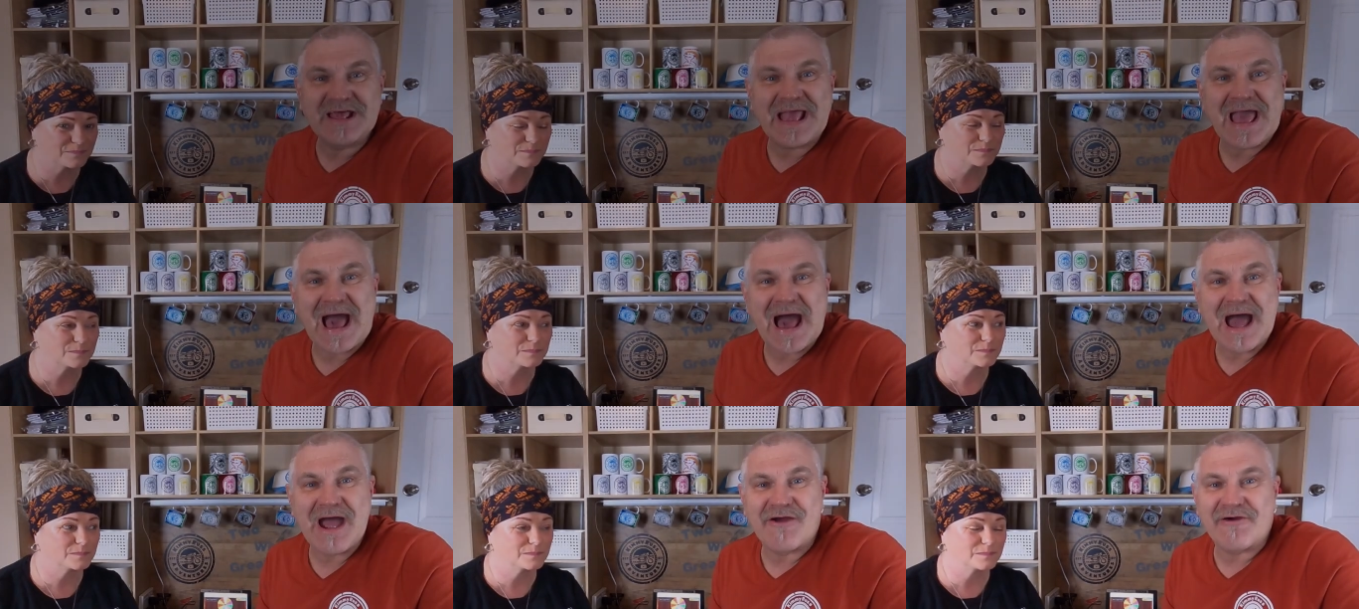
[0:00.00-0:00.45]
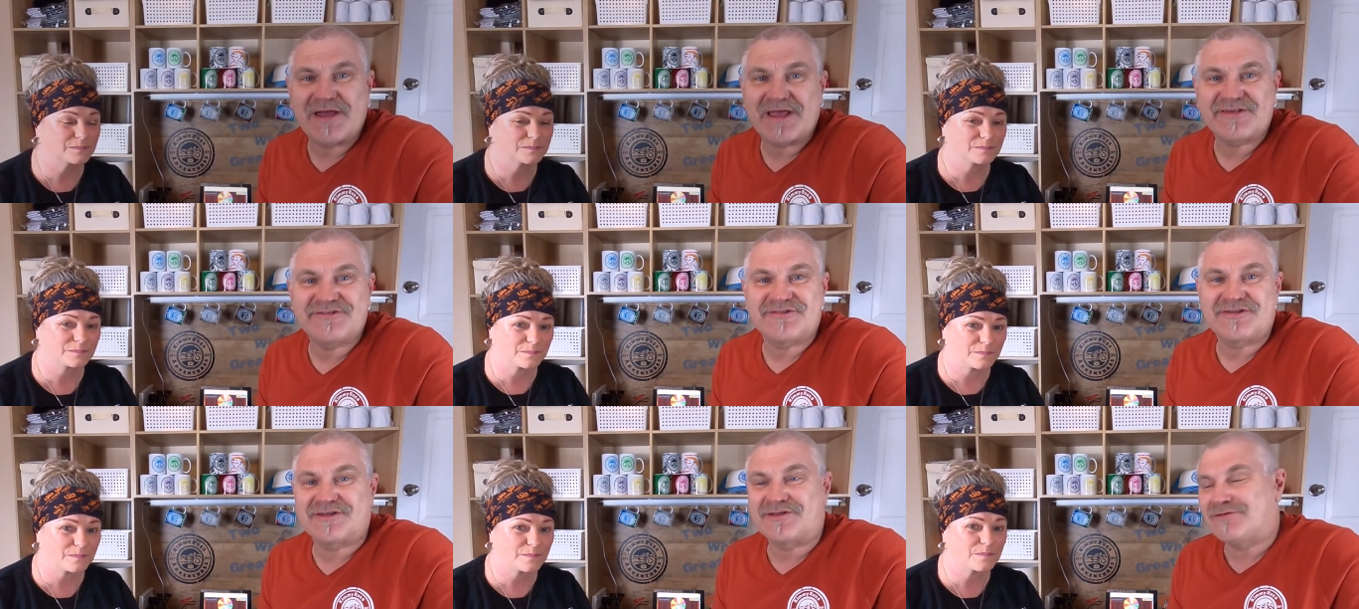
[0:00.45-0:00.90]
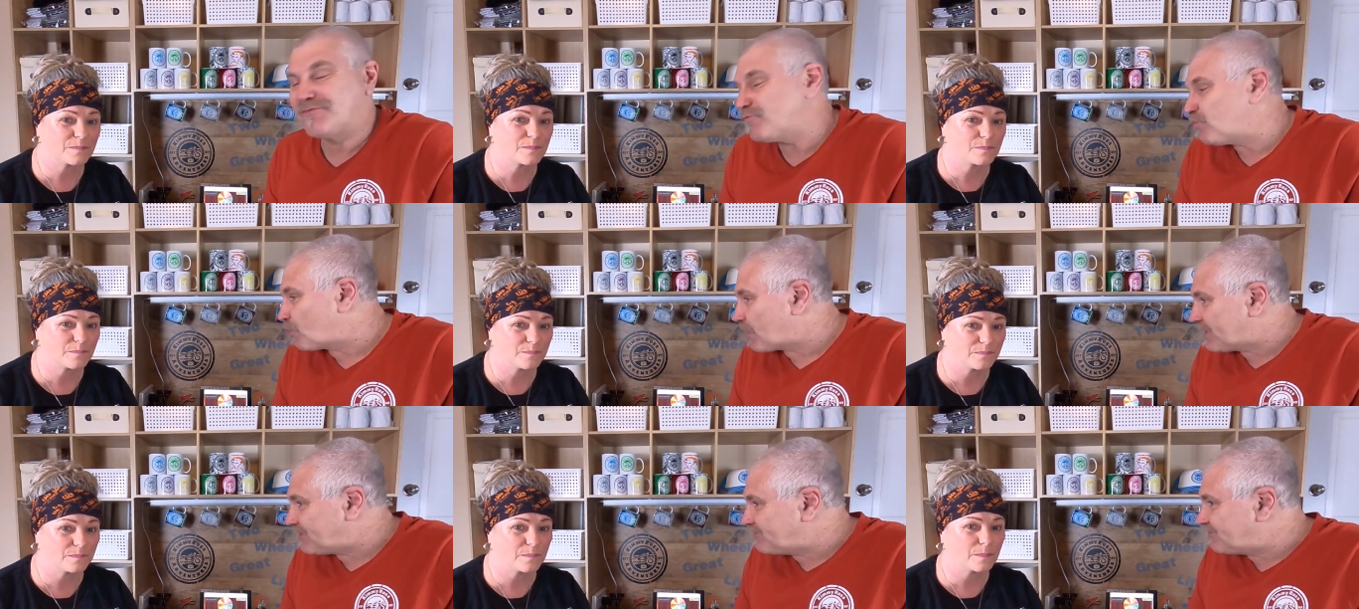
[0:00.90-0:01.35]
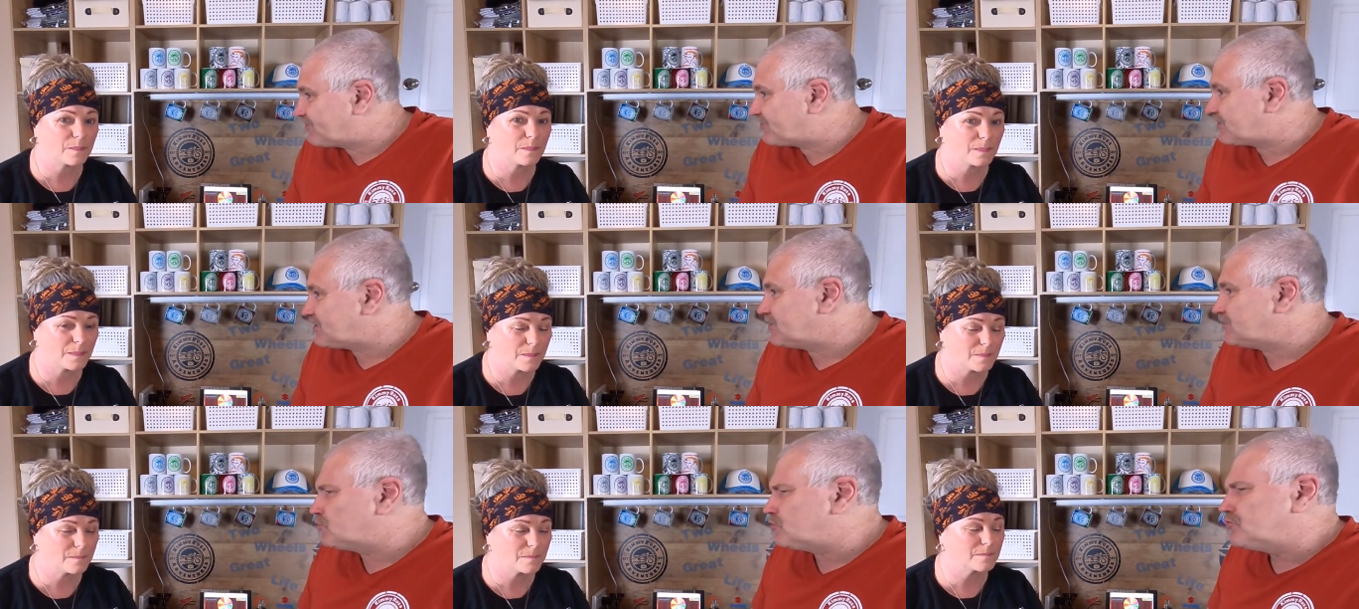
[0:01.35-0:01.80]
Speaker 1: in a car accident when
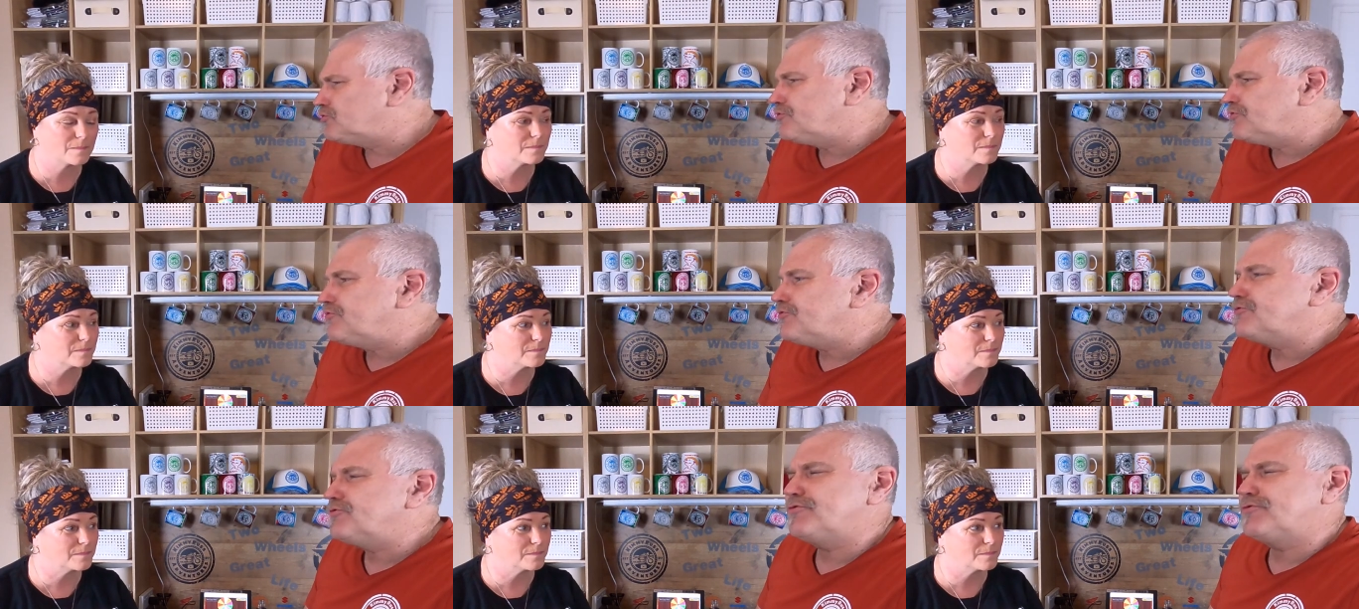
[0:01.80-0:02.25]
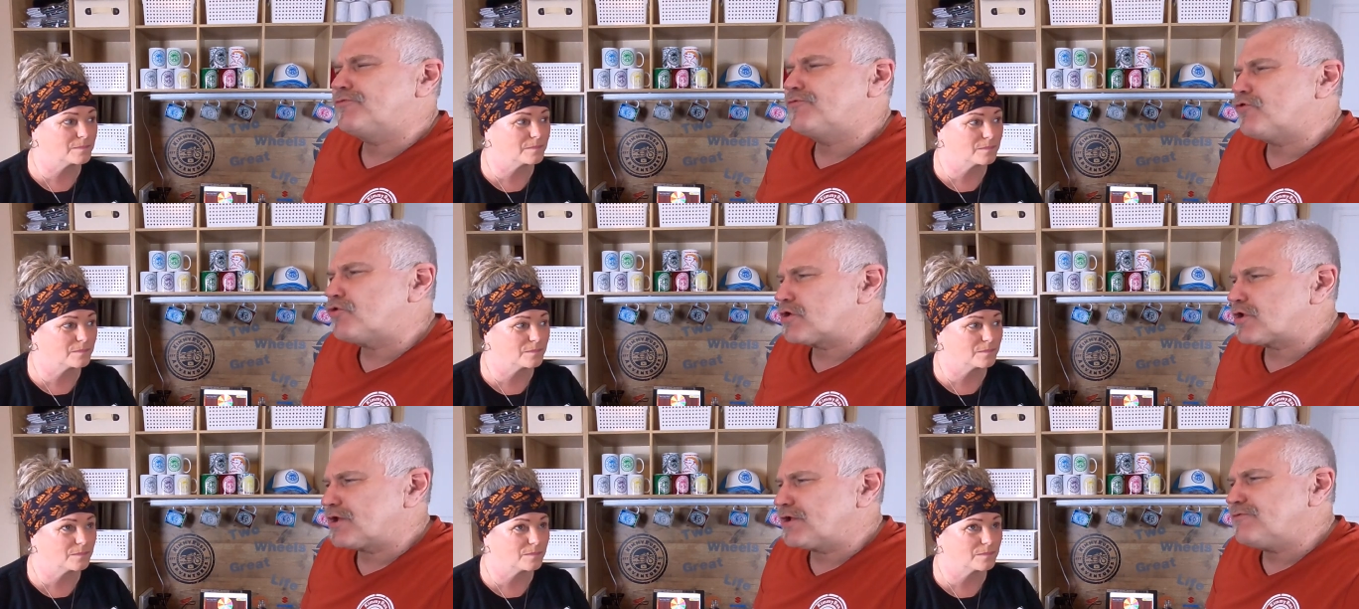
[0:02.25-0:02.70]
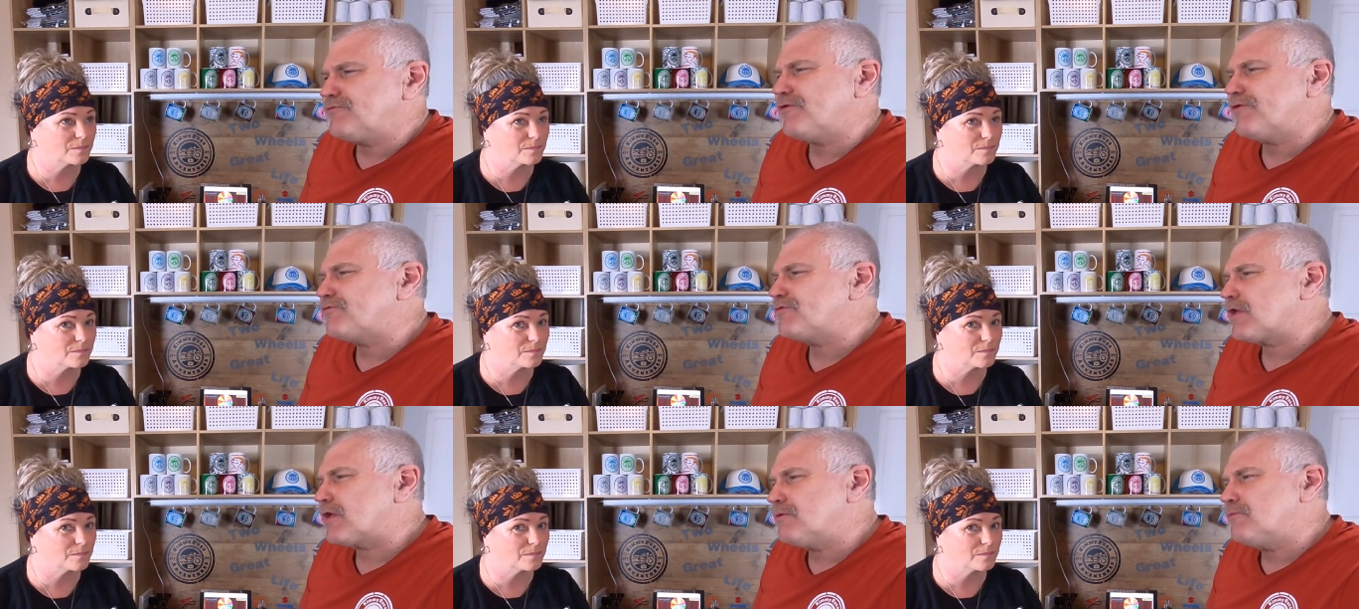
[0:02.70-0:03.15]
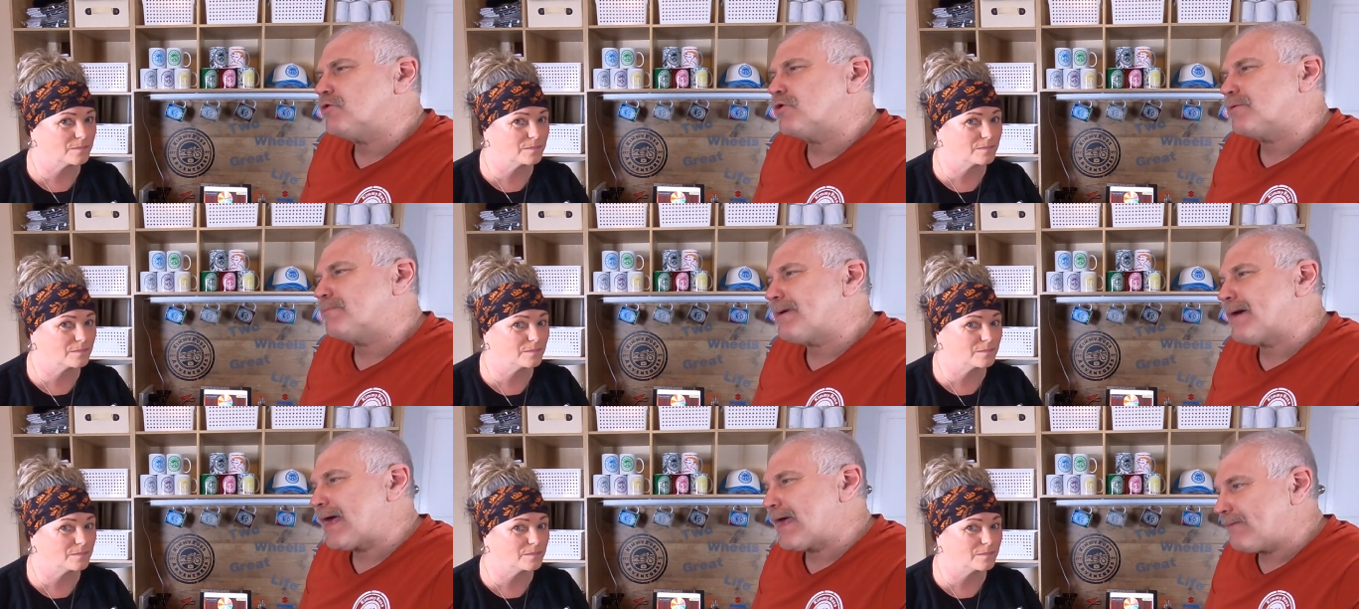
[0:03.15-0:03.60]
she was 14, 15,
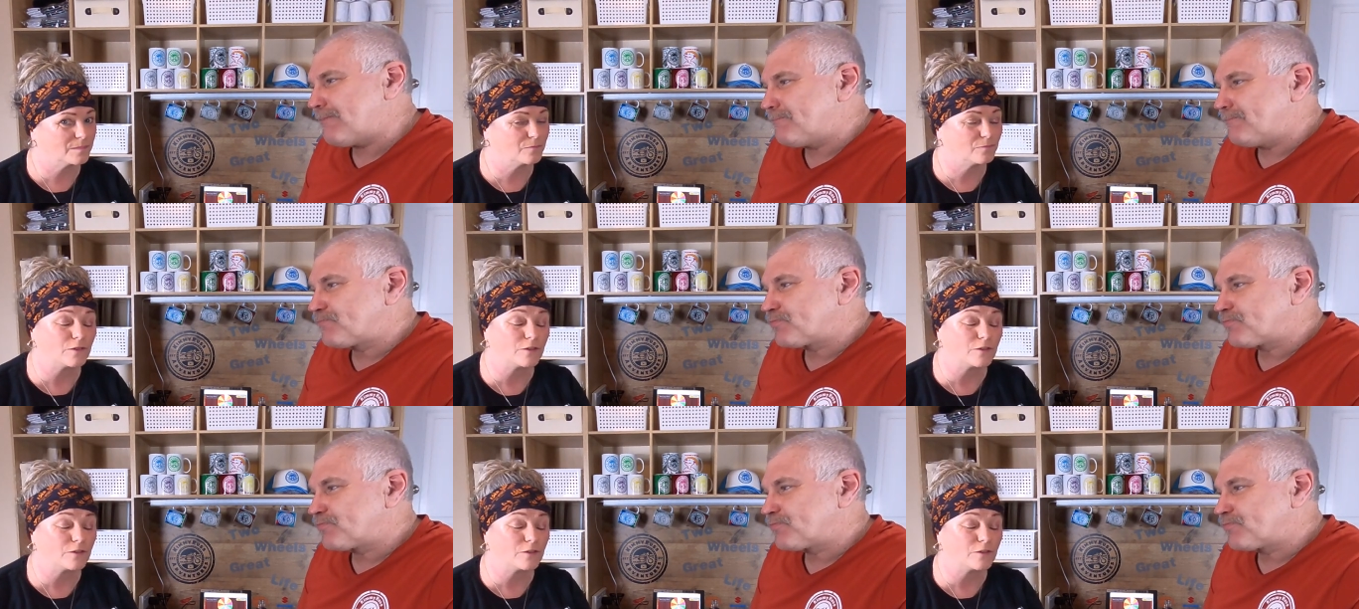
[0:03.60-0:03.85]
was a babe?